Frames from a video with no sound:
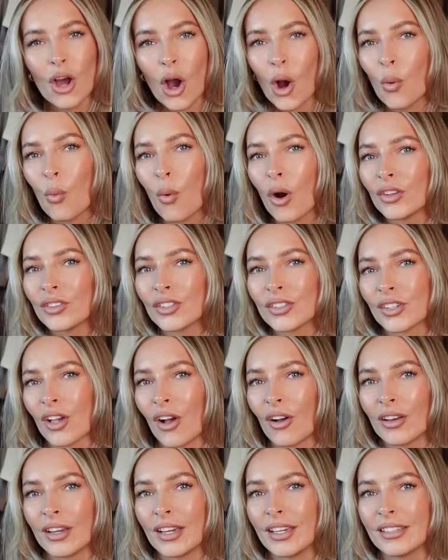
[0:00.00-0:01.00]
not a one
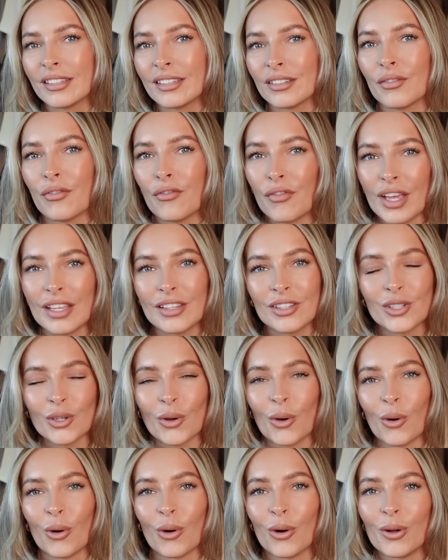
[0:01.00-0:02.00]
size fits
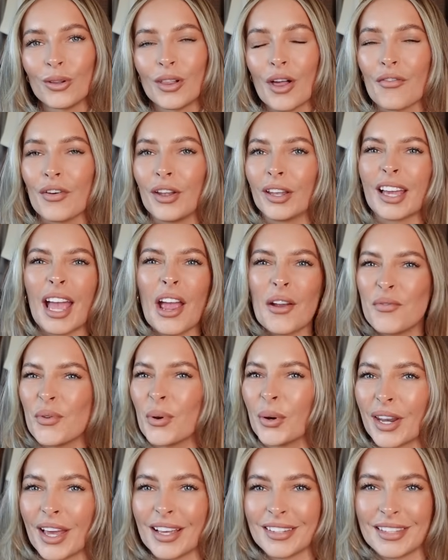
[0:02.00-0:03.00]
all. I feel like
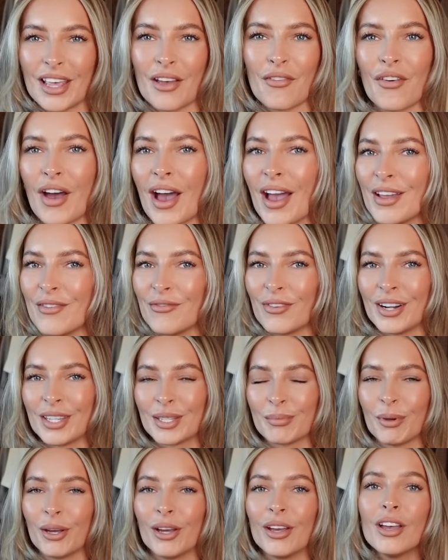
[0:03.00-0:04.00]
everyone has their
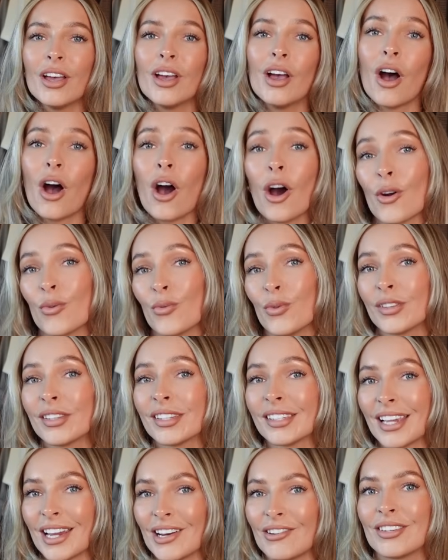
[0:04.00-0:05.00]
favourites, but I would
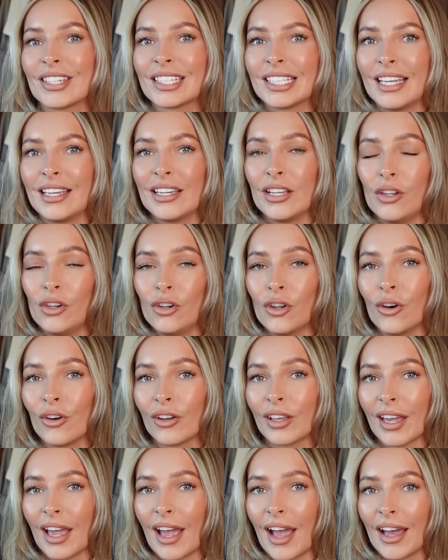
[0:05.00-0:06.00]
seriously
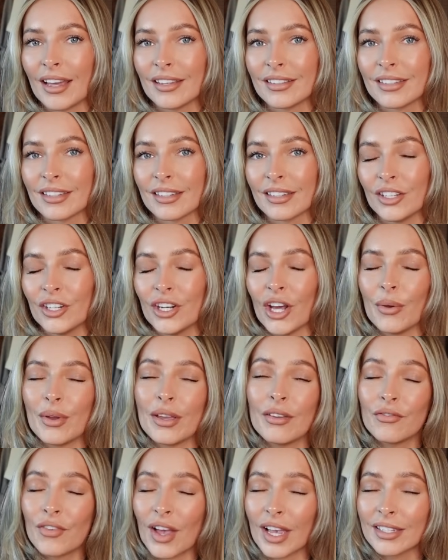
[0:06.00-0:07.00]
look at, you know,
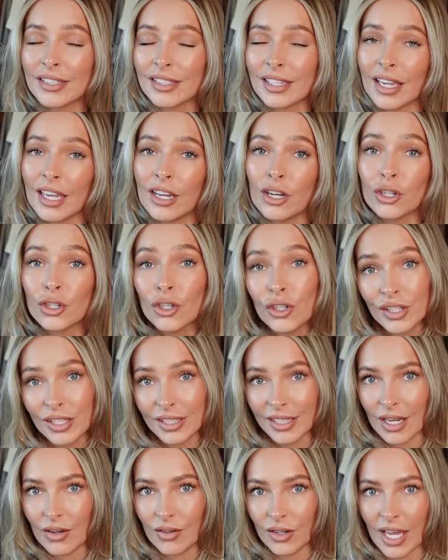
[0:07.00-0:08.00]
investing in a good
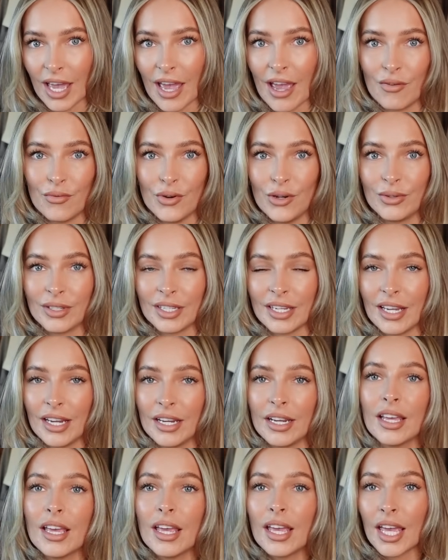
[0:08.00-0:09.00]
skincare
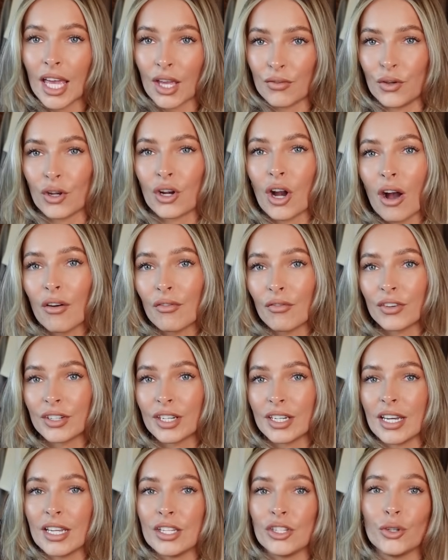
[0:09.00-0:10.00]
routine. If you're
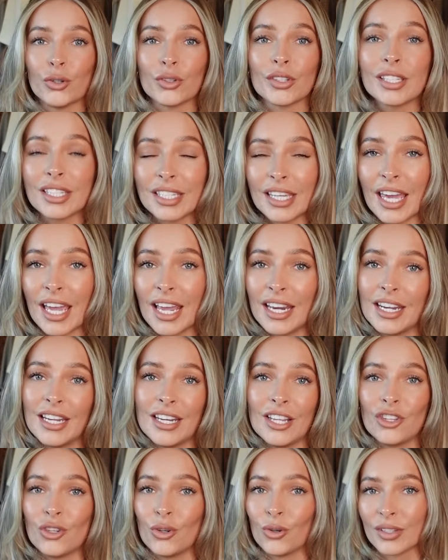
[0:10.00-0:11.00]
confident in your skin
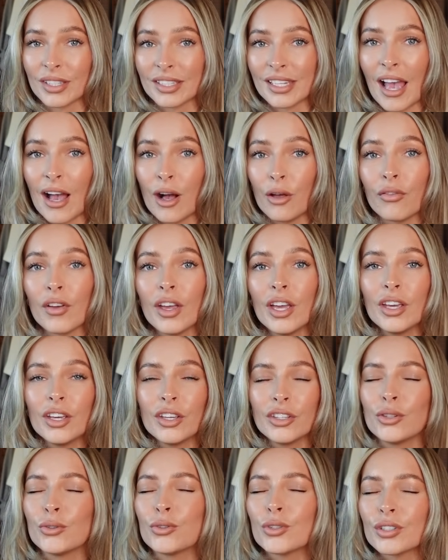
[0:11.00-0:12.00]
and in yourself,
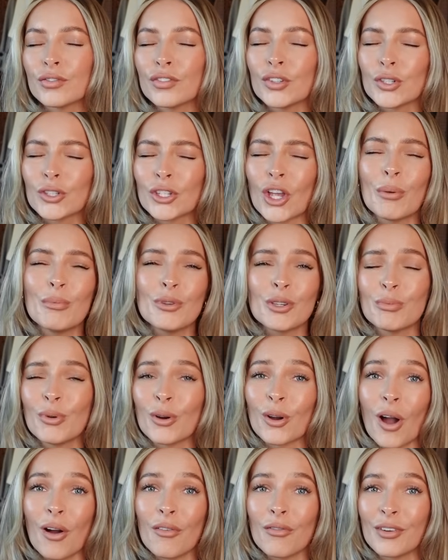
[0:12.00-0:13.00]
you'll just feel so much
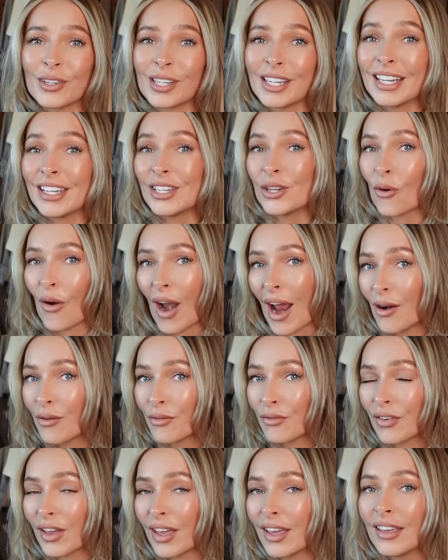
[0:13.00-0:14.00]
more confident in your
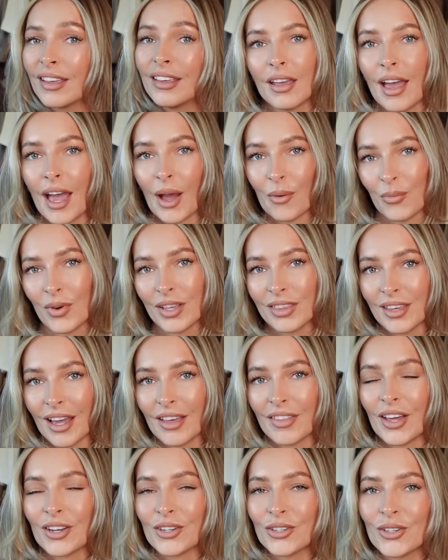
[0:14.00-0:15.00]
outfit. And with
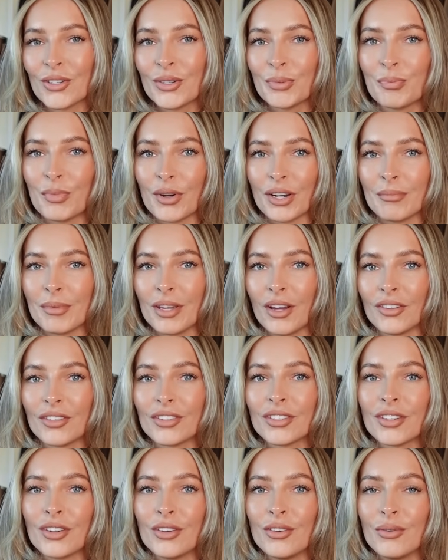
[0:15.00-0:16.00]
that, that does bring me
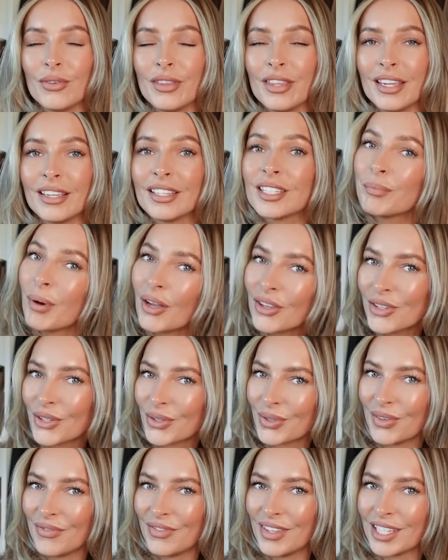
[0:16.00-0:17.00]
on to the
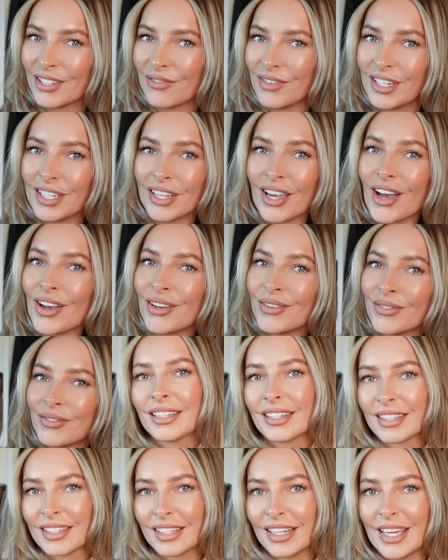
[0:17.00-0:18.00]
sponsor of this video,
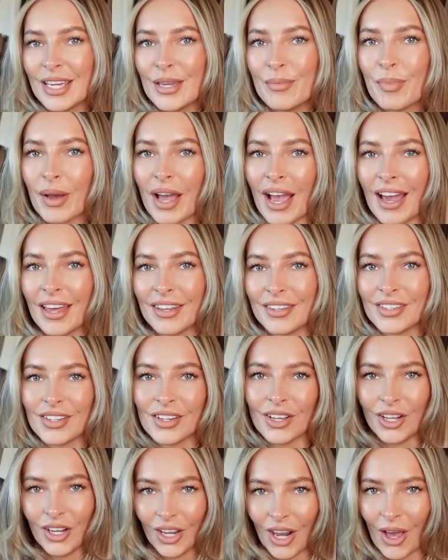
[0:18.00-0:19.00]
Sleep and
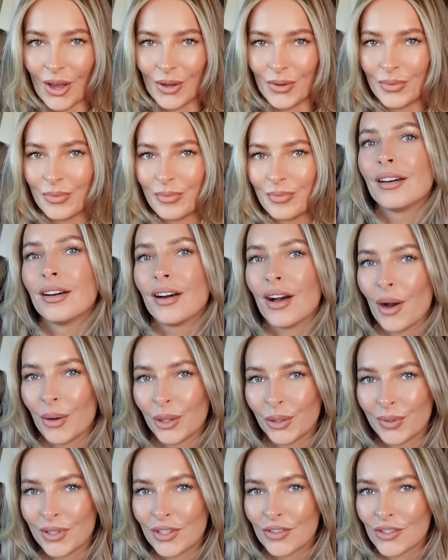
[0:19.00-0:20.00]
Glow. I
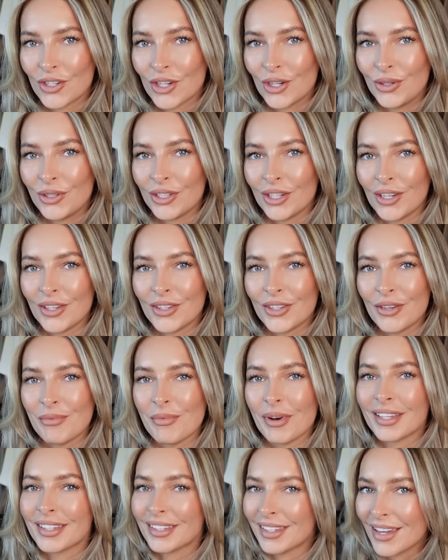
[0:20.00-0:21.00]
want to introduce you to
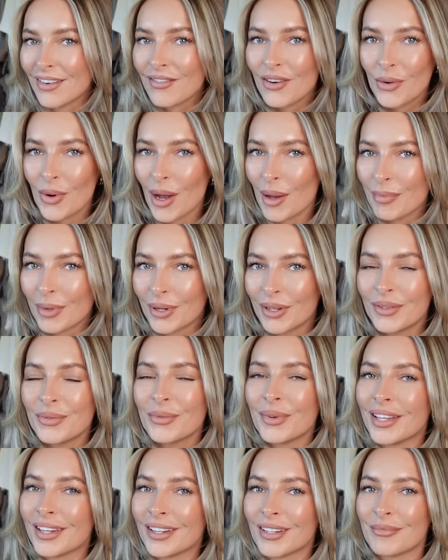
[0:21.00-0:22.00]
my secret weapon
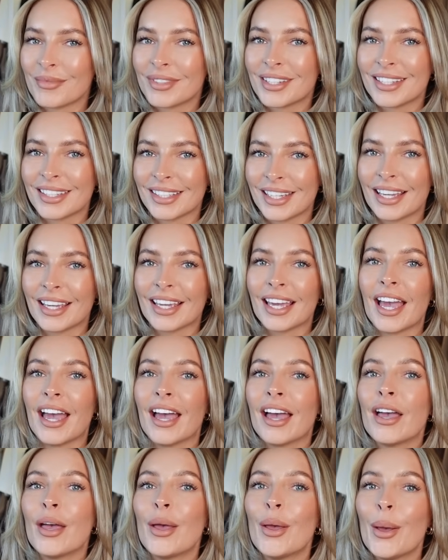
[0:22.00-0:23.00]
when it comes to
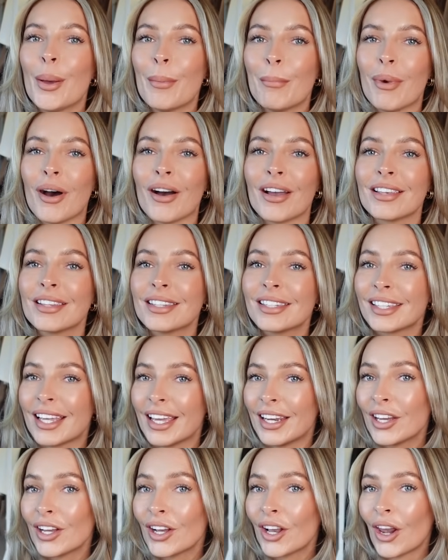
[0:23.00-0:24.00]
skincare, my
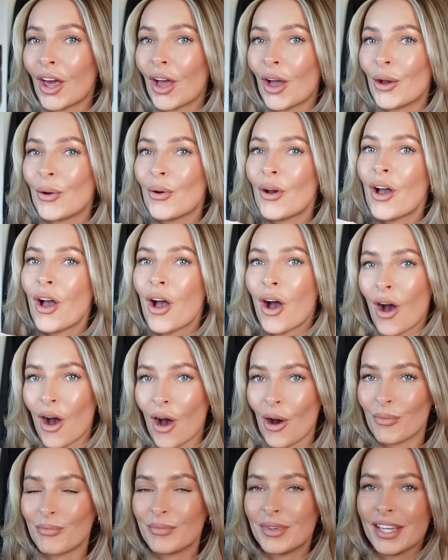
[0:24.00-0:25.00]
Skin and Glow
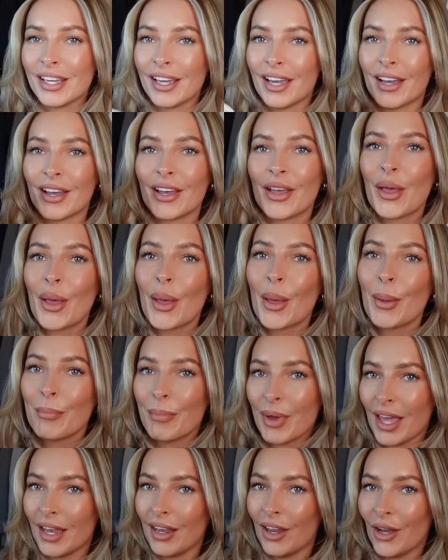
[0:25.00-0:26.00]
Omnia
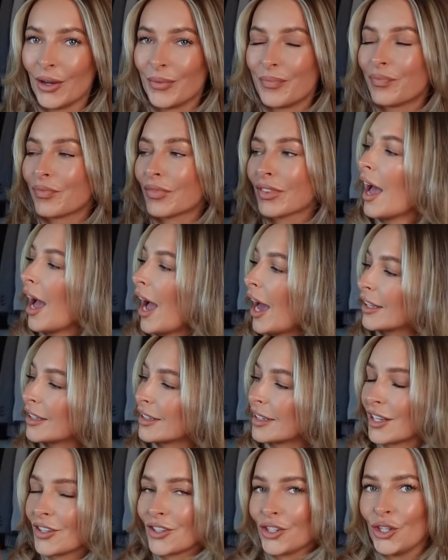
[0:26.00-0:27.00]
Pillow.
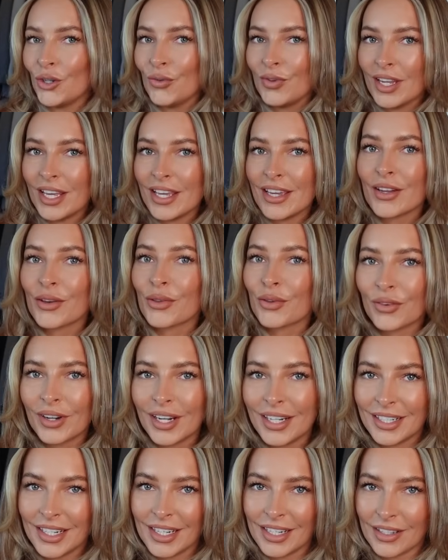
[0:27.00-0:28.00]
And its unique
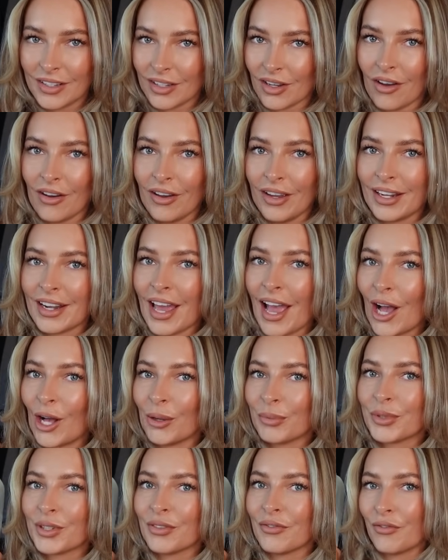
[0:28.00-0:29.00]
3D design
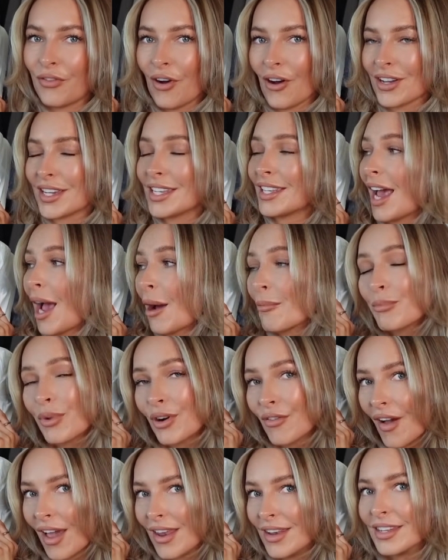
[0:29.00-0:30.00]
helps fight and
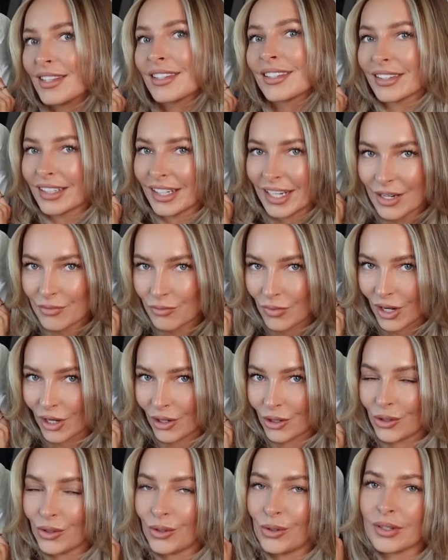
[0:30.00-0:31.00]
prevent sleep
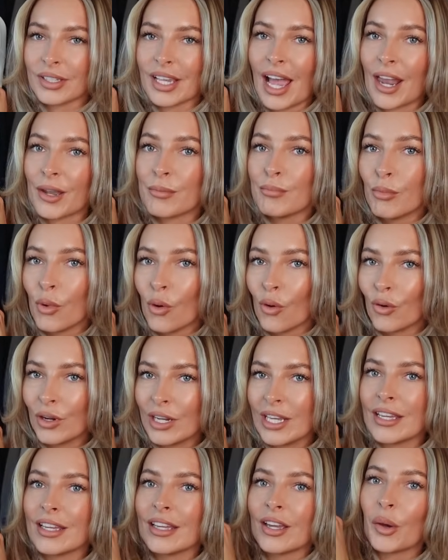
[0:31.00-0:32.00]
wrinkles and
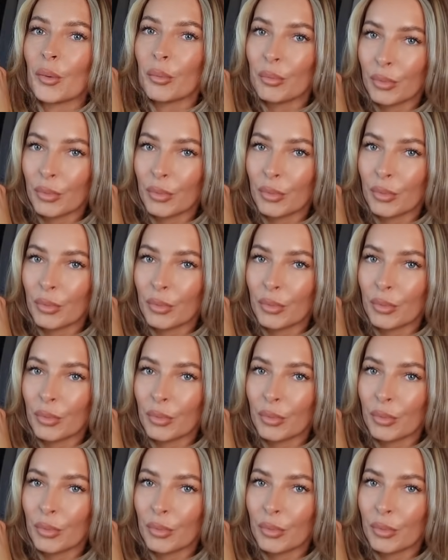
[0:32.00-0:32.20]
morning